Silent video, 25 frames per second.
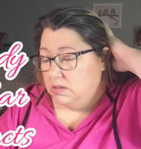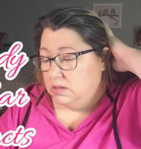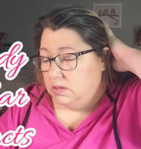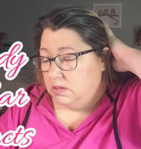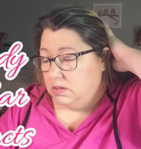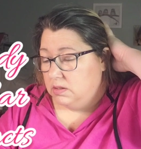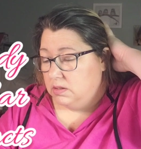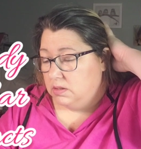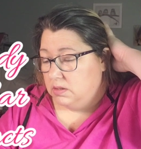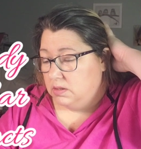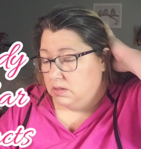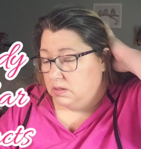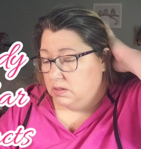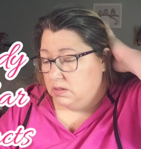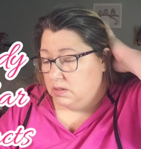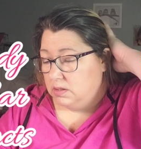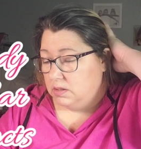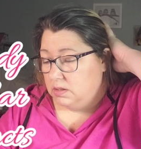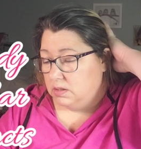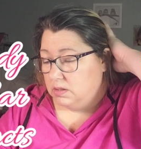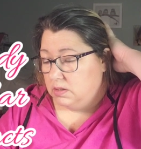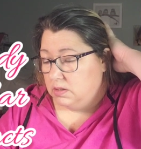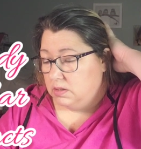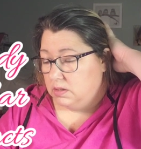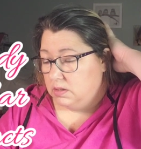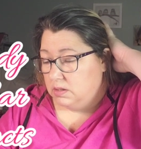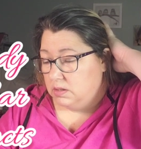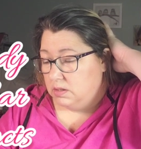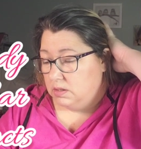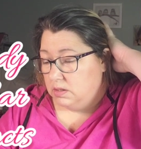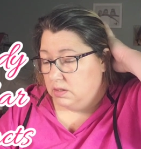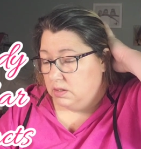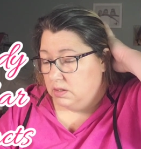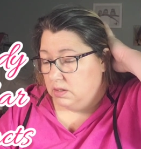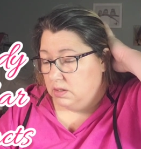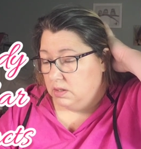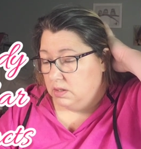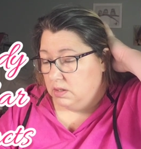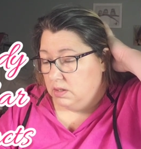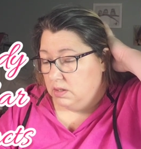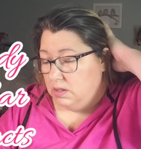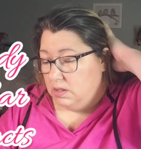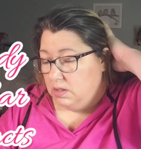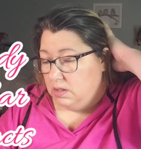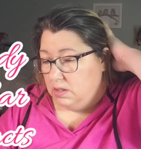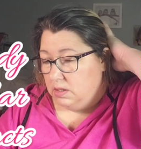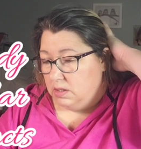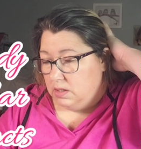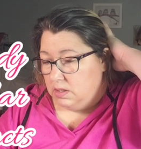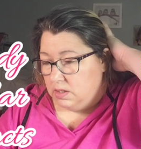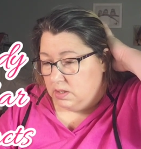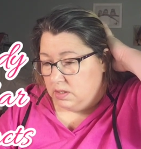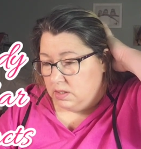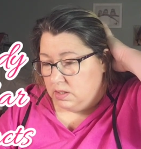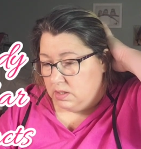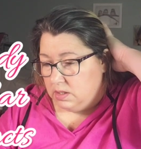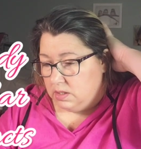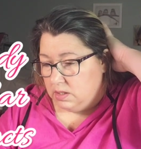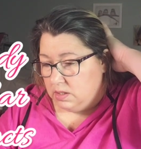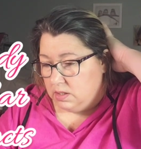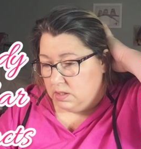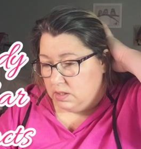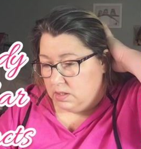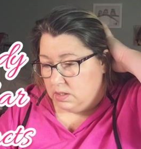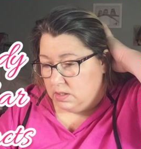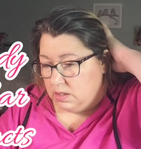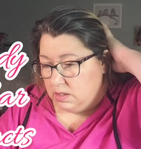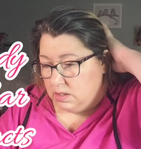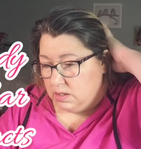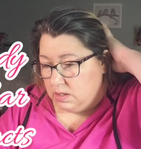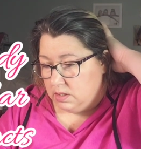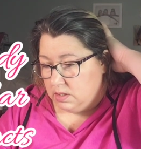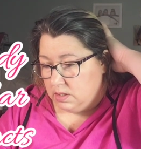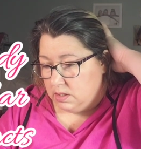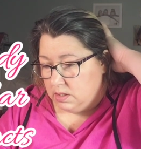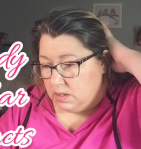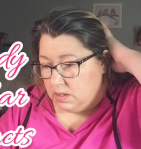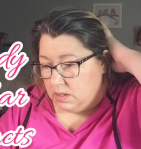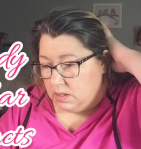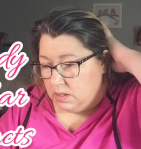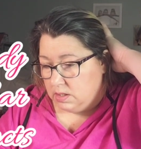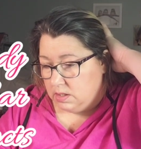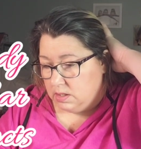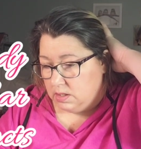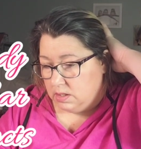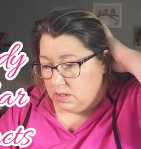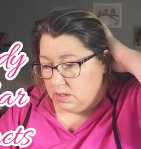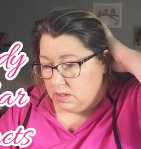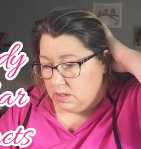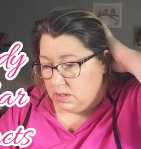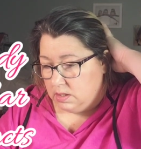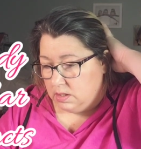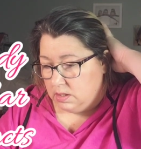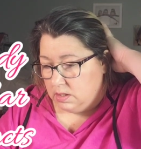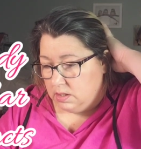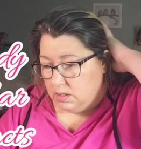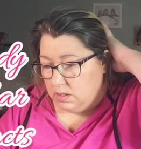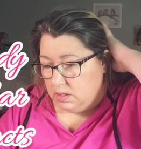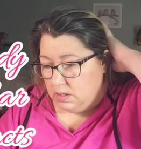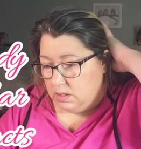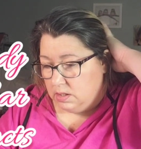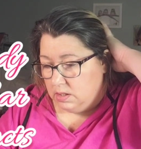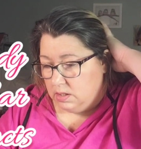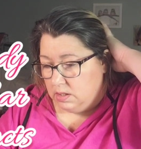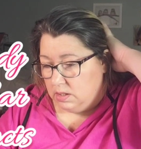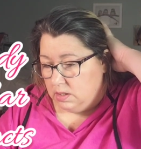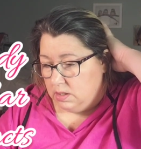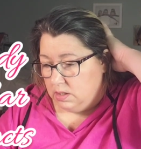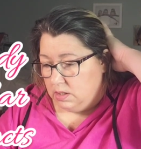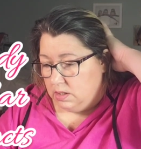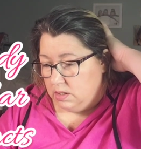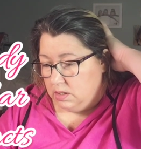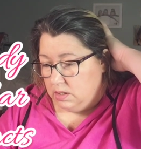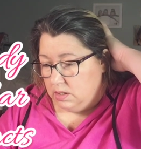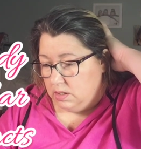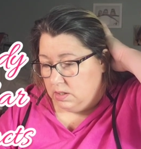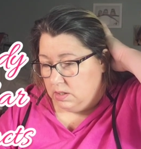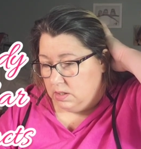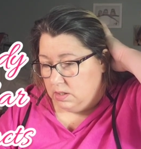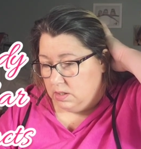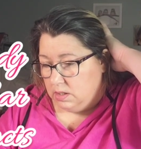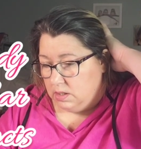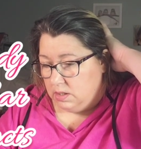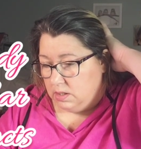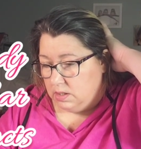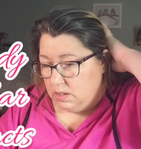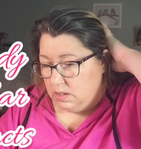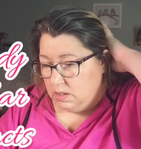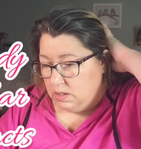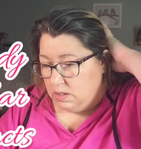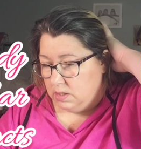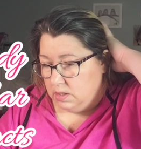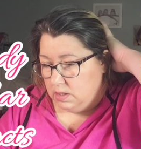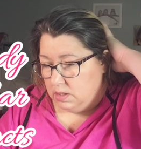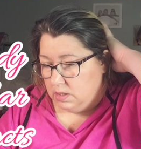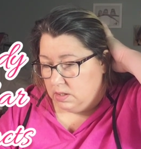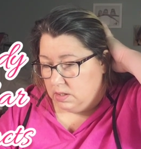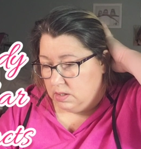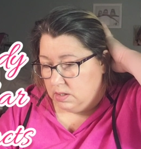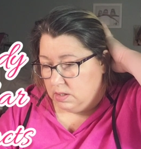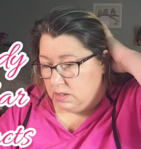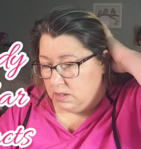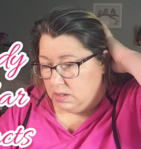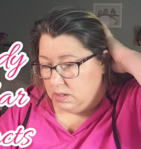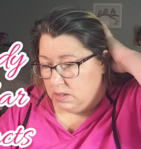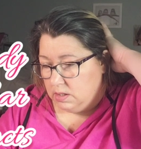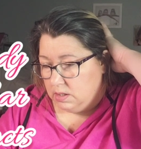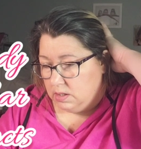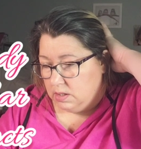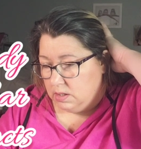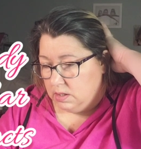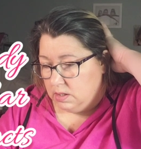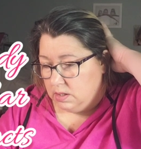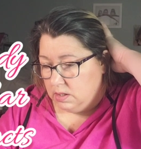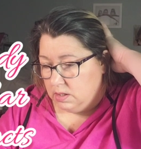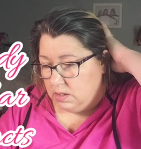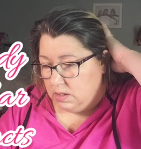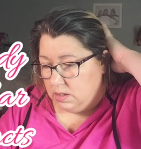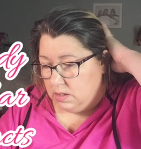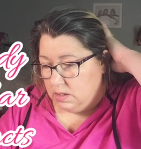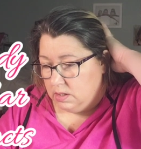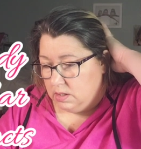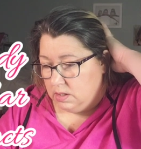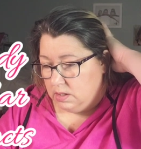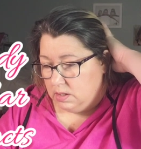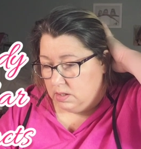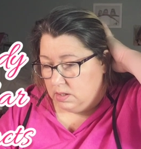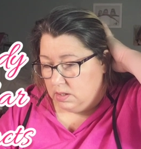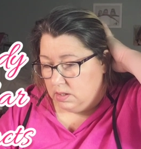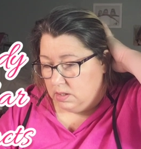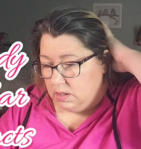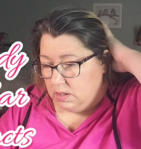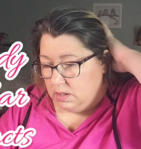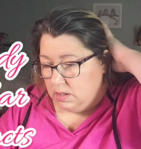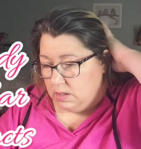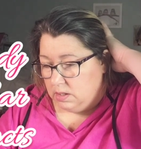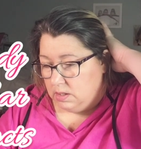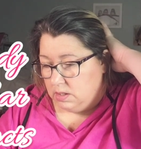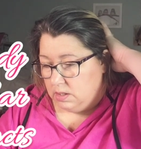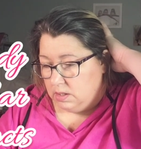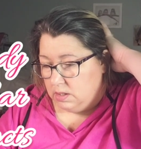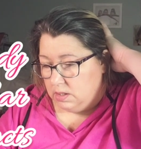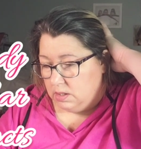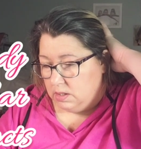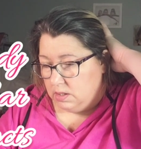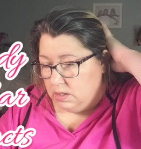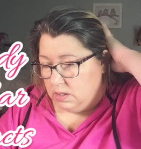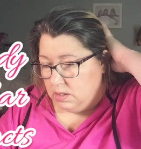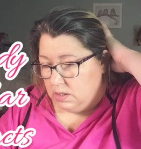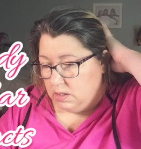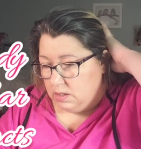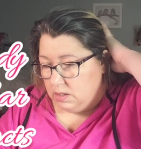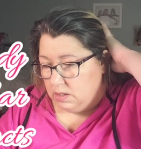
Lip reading: [no speech]